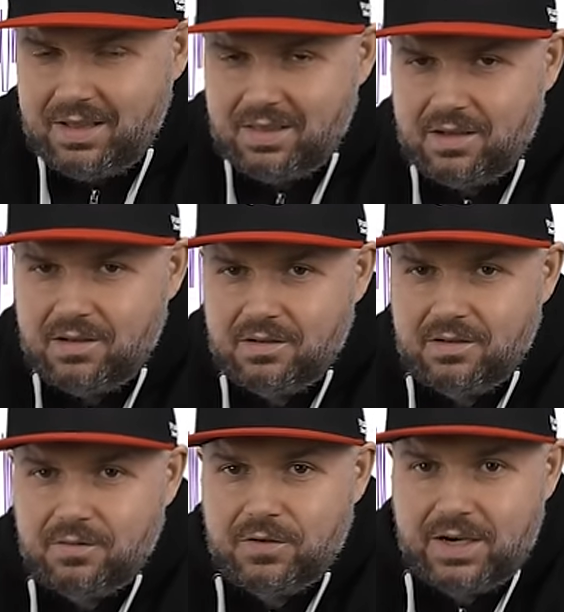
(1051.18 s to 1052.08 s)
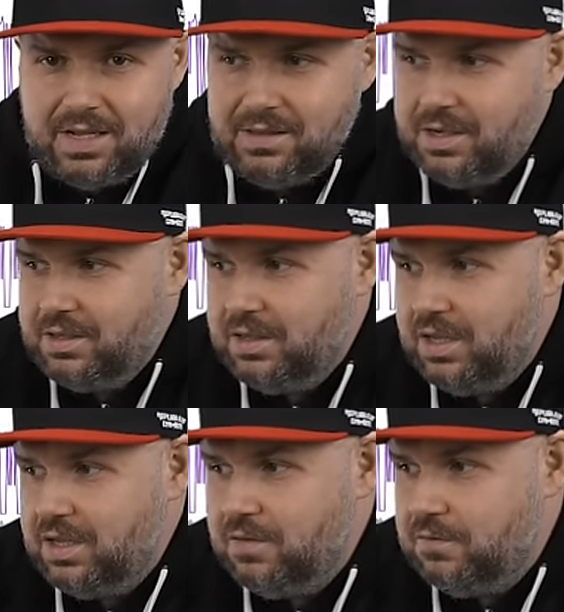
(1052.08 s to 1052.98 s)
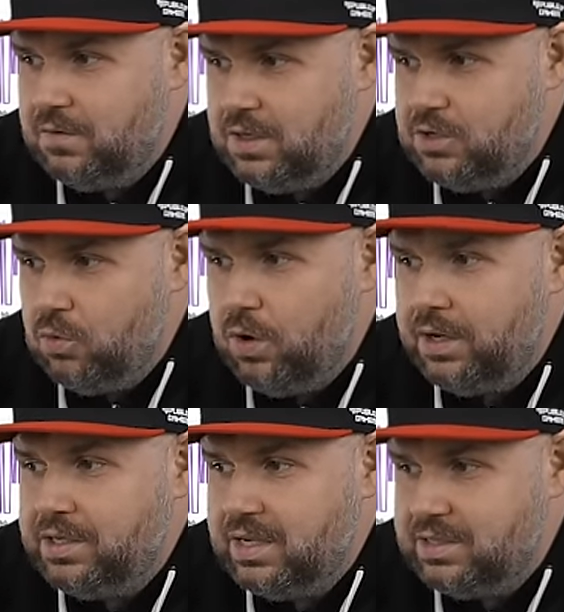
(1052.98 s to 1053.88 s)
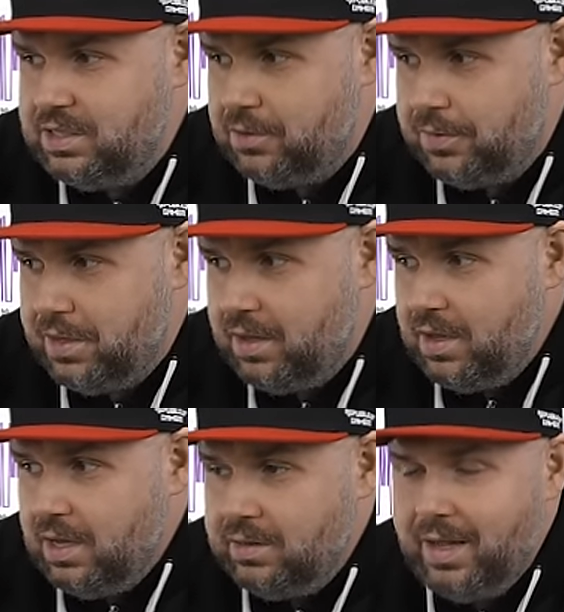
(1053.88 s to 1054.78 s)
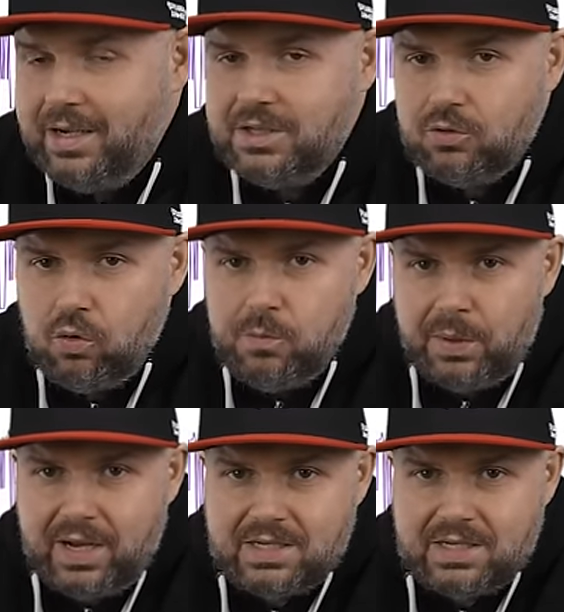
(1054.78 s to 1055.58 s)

In video editing on the fly, it showed forty-five F P S. This is a great result.